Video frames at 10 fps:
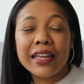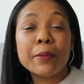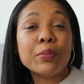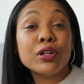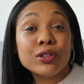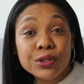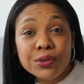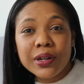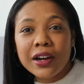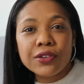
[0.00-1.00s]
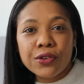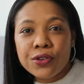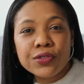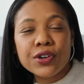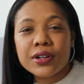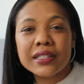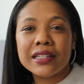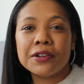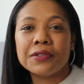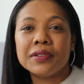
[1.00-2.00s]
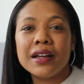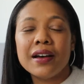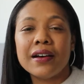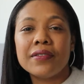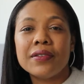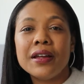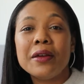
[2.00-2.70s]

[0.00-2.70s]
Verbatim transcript: can pollute our overall self-love